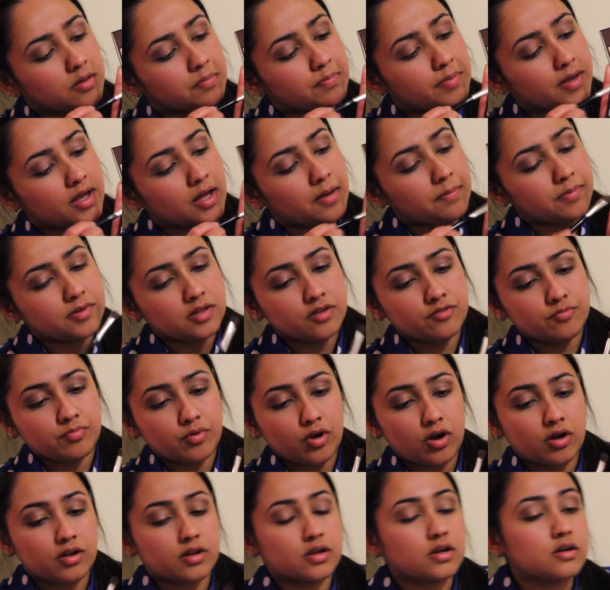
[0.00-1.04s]
Pick up the
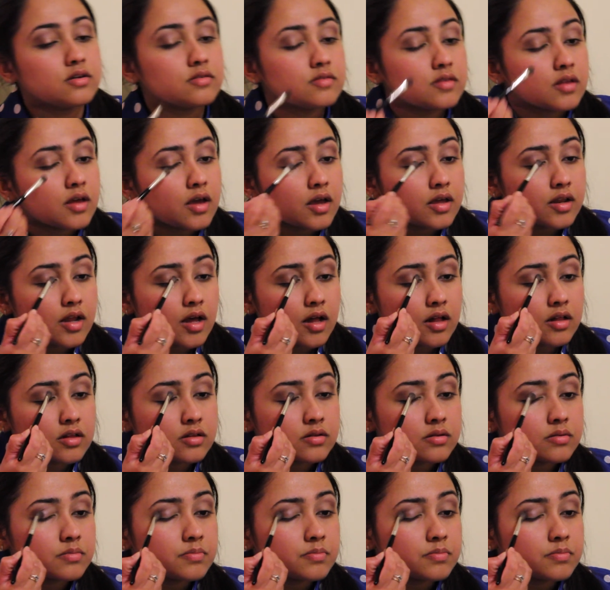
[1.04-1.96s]
product and I'll